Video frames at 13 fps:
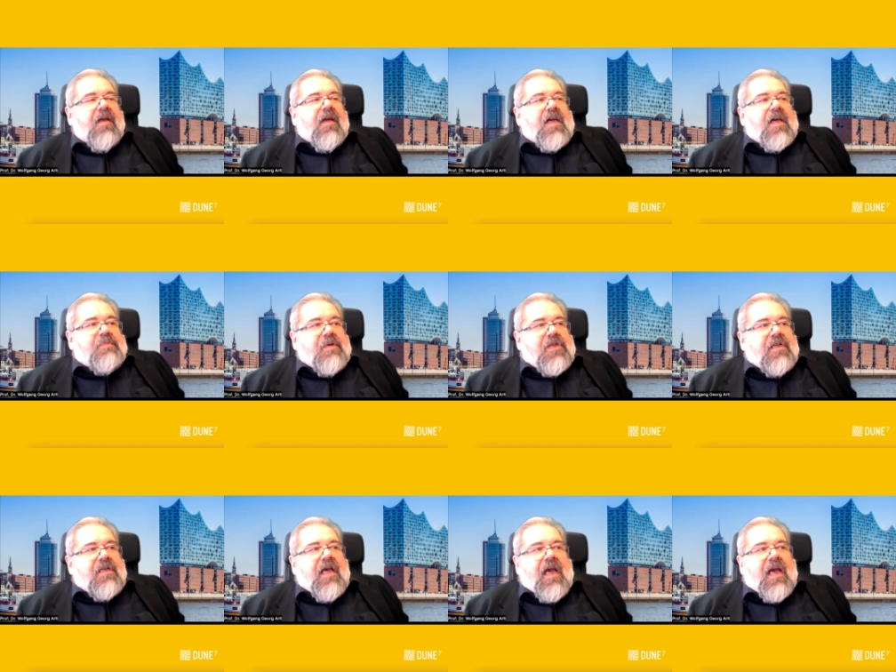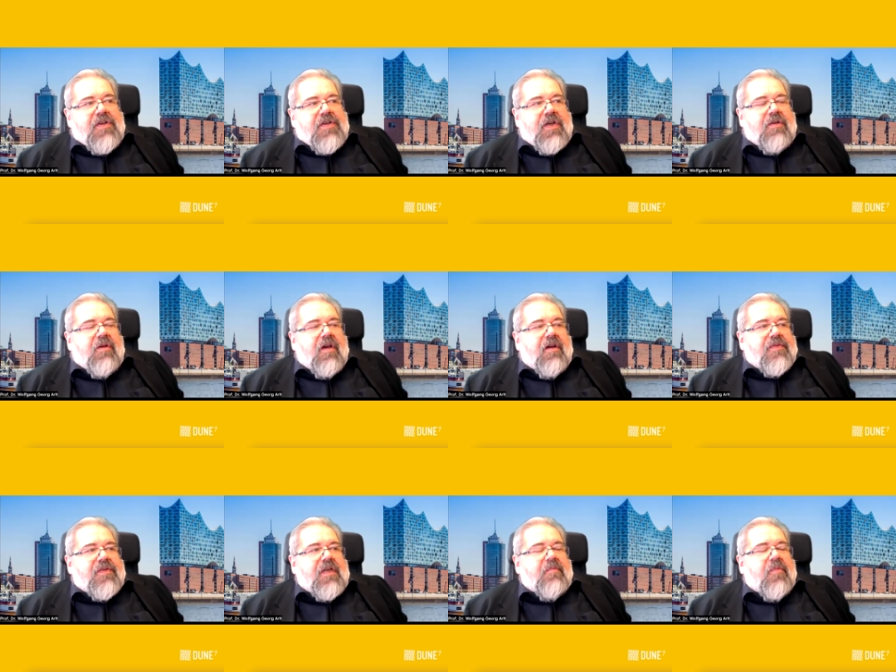especially in Asia, you have
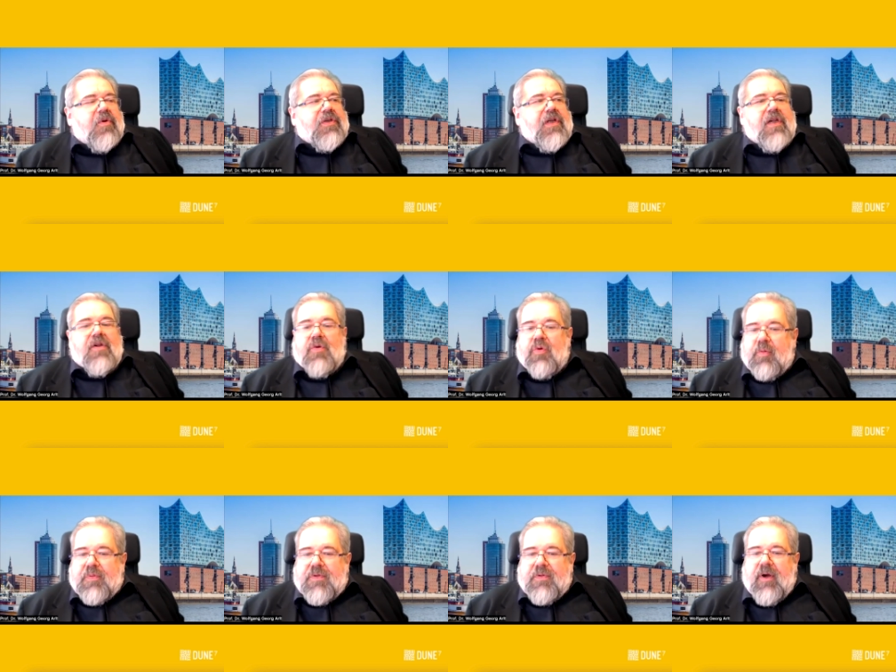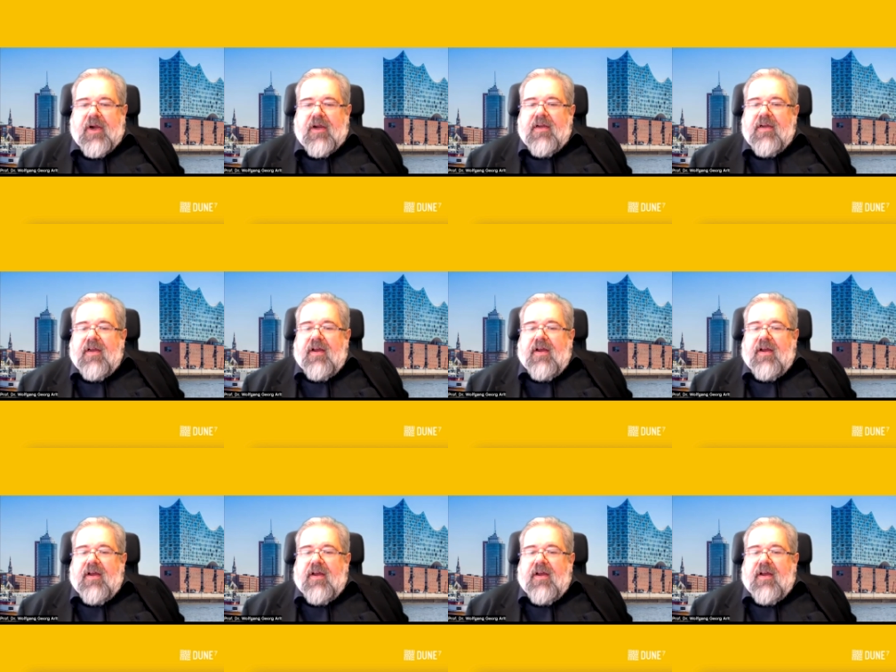some hotel groups where,